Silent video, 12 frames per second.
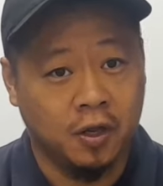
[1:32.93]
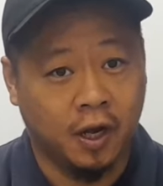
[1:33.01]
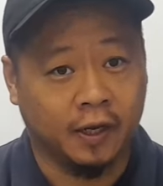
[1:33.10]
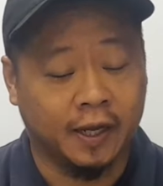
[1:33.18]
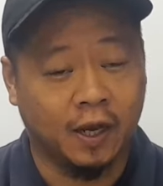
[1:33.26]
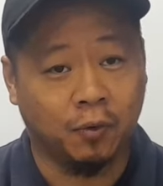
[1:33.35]

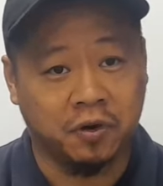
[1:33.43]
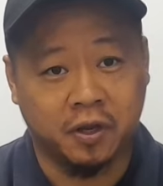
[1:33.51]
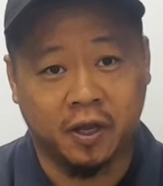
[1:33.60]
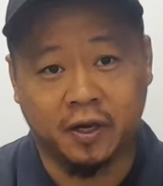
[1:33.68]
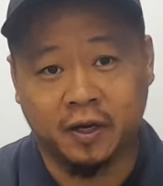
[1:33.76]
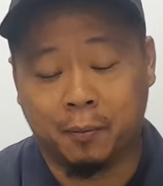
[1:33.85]
Again, when you're
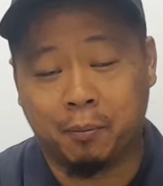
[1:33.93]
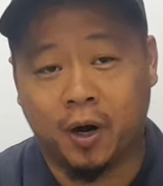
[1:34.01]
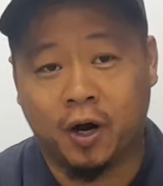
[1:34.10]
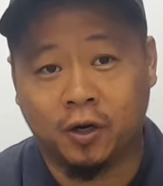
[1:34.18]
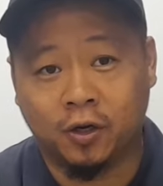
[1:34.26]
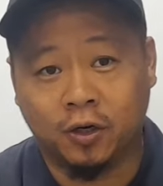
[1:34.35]
hitting the
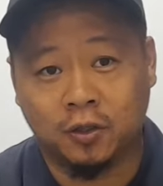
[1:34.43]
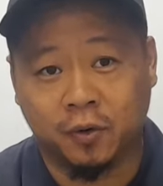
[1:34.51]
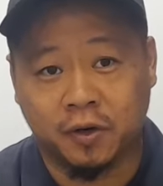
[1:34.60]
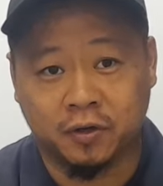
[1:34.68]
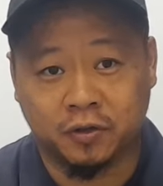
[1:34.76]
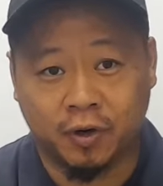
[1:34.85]
potholes,
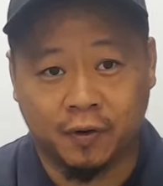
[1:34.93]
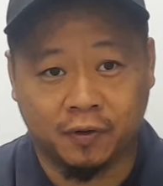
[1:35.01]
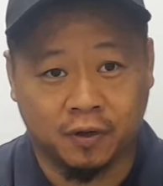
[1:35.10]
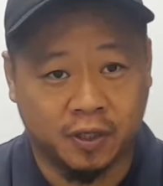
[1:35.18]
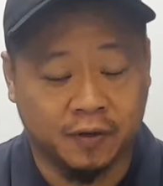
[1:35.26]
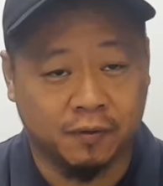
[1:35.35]
when you're driving
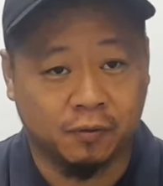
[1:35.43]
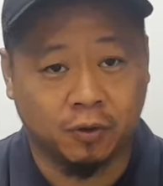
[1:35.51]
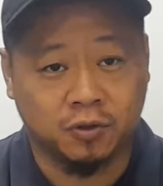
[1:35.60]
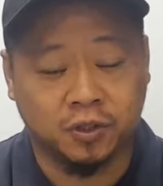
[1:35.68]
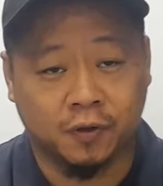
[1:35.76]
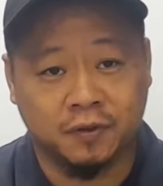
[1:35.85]
on uneven road
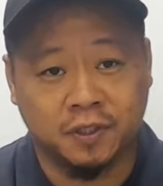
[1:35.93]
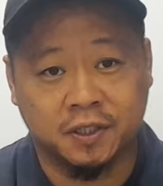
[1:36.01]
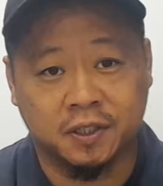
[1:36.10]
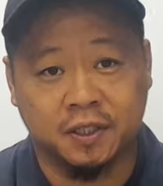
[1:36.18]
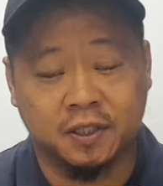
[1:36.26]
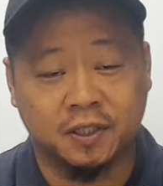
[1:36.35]

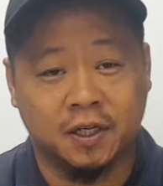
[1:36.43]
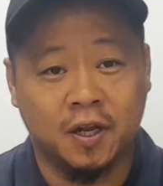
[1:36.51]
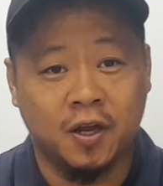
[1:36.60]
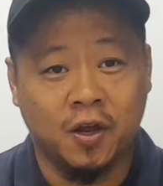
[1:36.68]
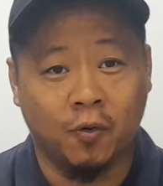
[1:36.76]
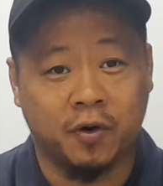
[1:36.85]
surfaces,
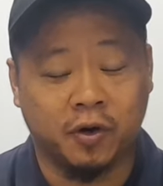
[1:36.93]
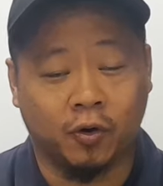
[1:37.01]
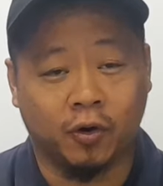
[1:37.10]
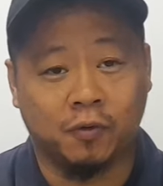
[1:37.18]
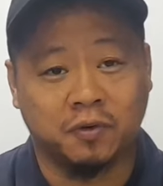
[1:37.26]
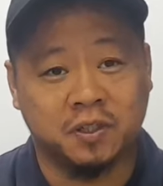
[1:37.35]
when you're
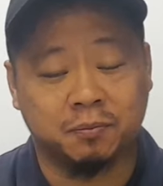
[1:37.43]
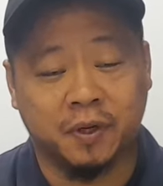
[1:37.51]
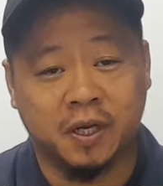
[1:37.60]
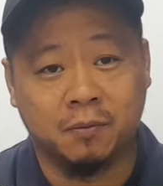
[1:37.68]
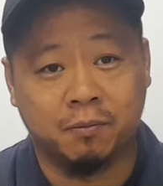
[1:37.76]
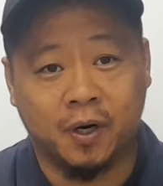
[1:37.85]
going over
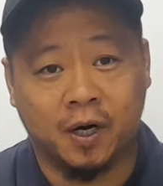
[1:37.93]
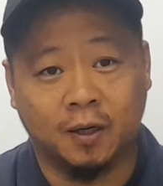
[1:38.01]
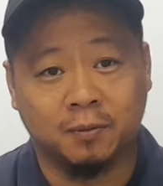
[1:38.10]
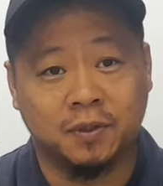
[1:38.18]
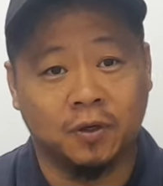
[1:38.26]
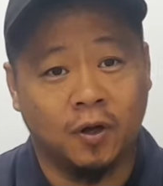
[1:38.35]
speed
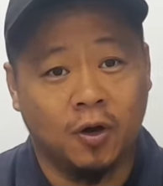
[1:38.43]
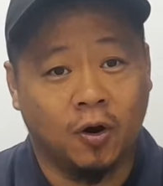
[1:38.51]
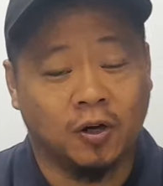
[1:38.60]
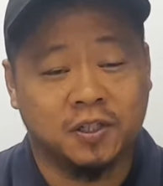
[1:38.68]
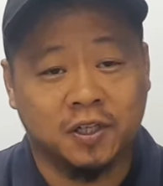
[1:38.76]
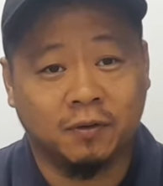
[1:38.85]
bumps,
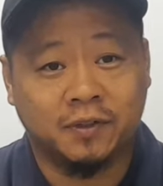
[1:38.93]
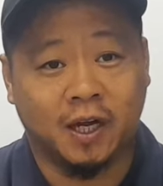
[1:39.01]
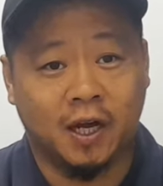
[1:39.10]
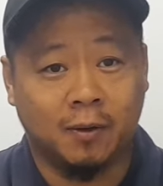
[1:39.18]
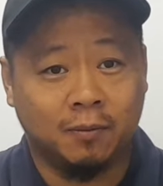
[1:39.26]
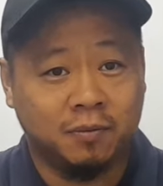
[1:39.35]
or
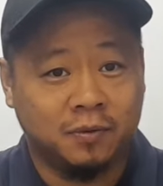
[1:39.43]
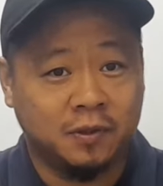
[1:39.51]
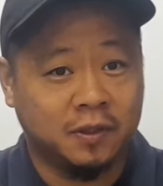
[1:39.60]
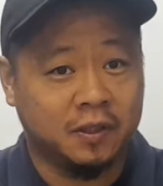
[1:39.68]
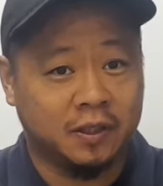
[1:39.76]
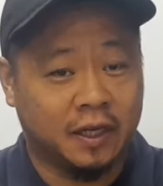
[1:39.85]
sometimes
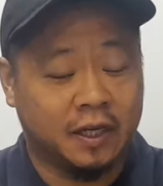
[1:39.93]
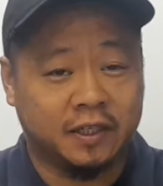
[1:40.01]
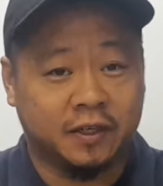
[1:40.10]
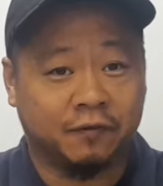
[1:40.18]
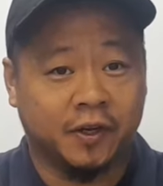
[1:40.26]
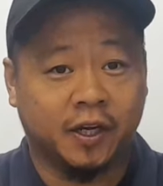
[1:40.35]

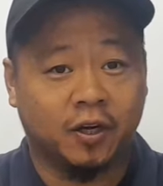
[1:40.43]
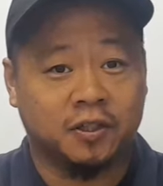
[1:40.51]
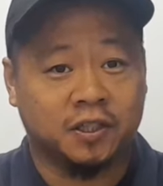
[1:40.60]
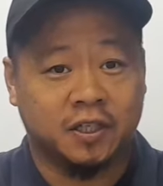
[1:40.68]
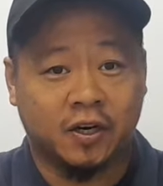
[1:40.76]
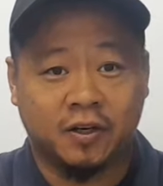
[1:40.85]
the vehicle
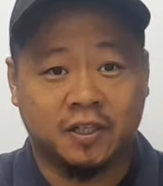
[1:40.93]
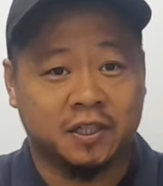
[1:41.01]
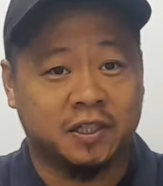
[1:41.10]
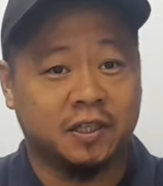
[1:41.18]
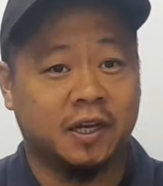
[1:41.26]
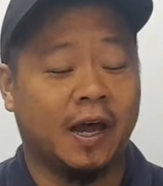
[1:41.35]
just literally
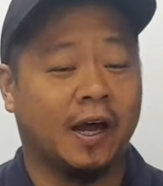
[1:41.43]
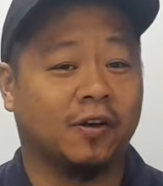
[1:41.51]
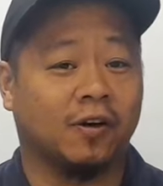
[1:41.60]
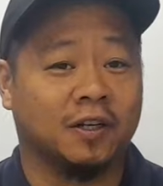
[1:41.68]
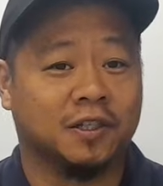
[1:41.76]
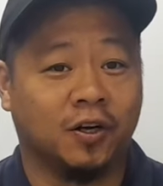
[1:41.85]
just acts
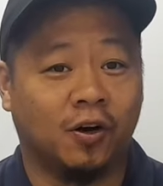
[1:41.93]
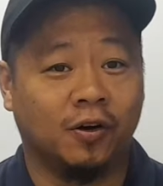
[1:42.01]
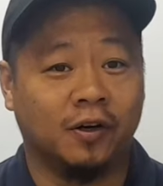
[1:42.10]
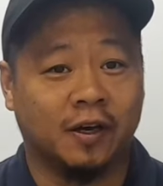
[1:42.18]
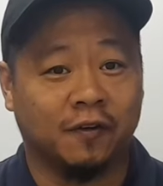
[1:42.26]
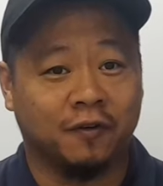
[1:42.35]
on its
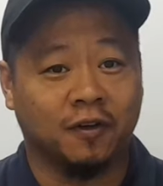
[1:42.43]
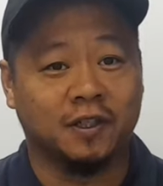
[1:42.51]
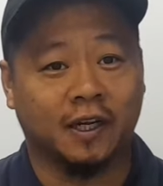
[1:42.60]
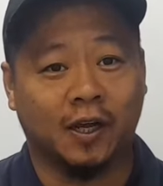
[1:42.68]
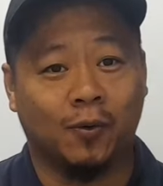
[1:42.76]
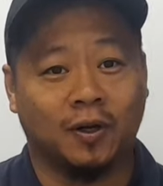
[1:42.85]
own and it feels
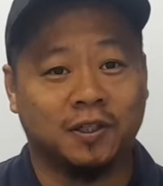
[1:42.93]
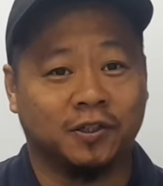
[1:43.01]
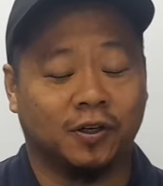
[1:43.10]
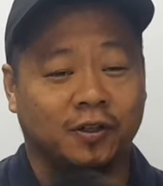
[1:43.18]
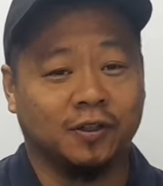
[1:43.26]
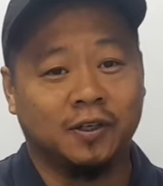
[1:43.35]
like it wants to
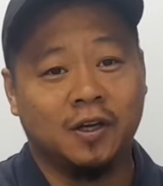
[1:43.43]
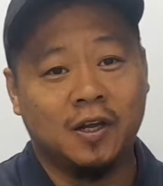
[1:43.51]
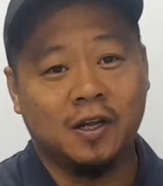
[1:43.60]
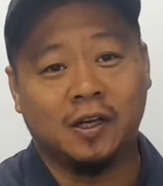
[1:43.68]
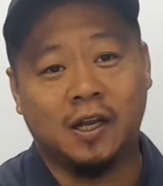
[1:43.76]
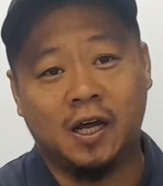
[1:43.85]
turn
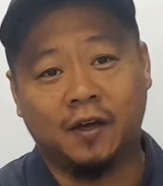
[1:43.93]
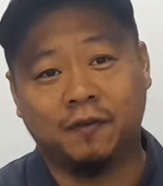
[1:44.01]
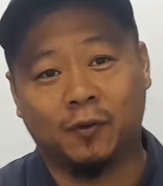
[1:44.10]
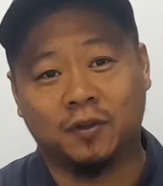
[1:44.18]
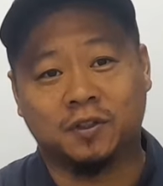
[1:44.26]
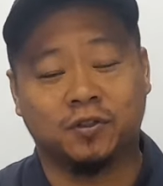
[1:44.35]
left, it
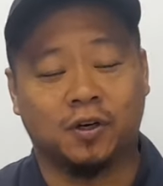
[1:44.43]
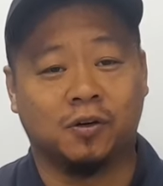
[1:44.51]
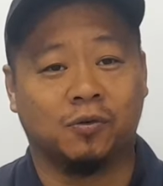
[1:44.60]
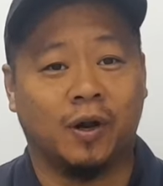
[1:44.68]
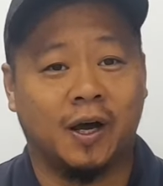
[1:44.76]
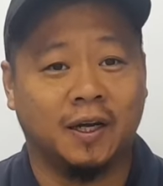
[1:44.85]
wants to turn
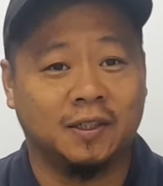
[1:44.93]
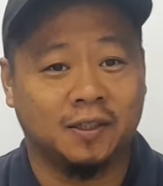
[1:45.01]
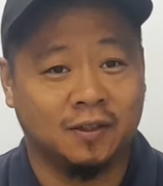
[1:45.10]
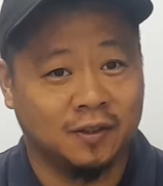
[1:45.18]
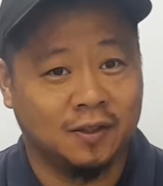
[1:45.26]
right,